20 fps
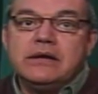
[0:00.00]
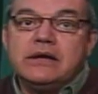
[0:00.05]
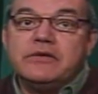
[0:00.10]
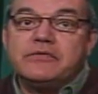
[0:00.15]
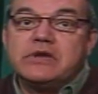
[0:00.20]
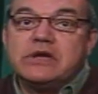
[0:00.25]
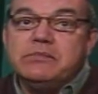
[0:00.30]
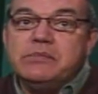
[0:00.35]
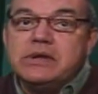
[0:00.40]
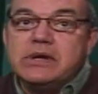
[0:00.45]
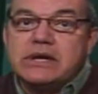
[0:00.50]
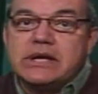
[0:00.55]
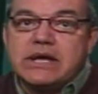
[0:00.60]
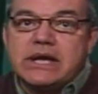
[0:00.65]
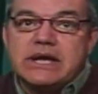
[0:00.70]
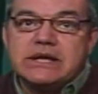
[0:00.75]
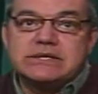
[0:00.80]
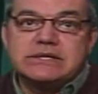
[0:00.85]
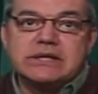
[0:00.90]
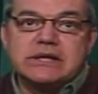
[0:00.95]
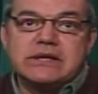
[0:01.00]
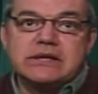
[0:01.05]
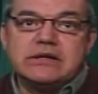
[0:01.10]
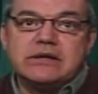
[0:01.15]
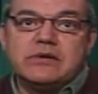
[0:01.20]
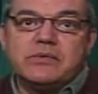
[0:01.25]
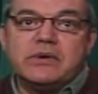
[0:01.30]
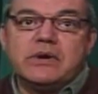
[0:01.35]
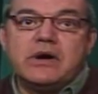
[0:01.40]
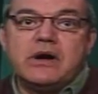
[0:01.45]
of communication
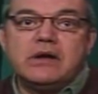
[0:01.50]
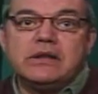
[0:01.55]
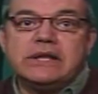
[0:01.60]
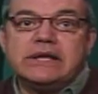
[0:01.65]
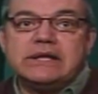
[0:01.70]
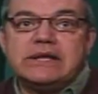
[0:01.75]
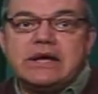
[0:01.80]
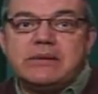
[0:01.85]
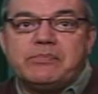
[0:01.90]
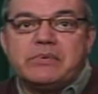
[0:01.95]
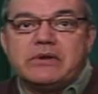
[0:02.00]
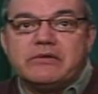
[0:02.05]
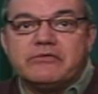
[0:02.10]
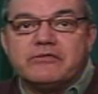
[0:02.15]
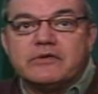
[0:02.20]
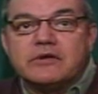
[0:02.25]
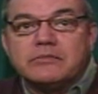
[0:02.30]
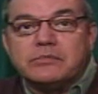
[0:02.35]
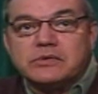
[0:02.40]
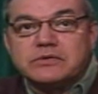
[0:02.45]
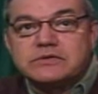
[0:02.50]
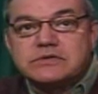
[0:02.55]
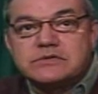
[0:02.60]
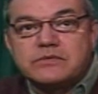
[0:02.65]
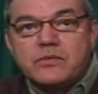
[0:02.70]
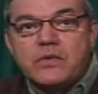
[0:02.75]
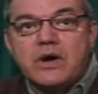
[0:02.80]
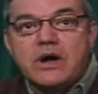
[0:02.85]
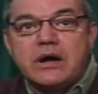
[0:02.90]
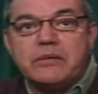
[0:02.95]
until we all end up in a verbal
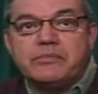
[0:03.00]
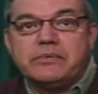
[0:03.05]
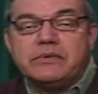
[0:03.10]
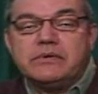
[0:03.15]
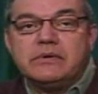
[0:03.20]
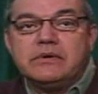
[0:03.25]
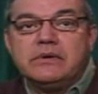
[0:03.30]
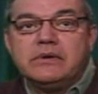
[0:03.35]
swamp.